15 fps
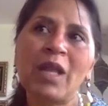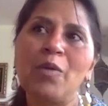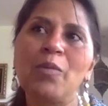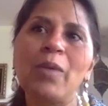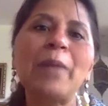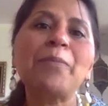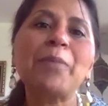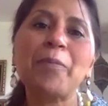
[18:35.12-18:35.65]

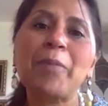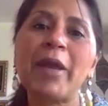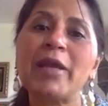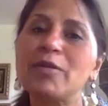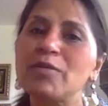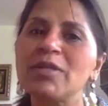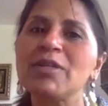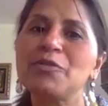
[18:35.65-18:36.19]
well
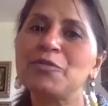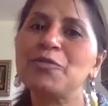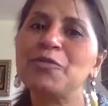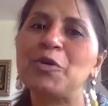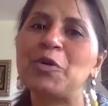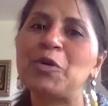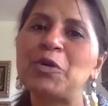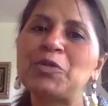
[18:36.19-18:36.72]
prepared
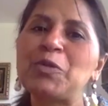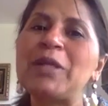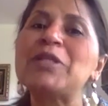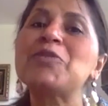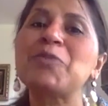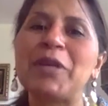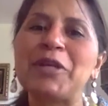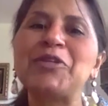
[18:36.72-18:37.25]
for
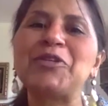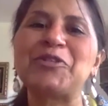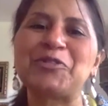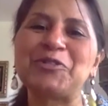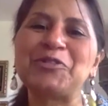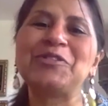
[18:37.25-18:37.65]
2022.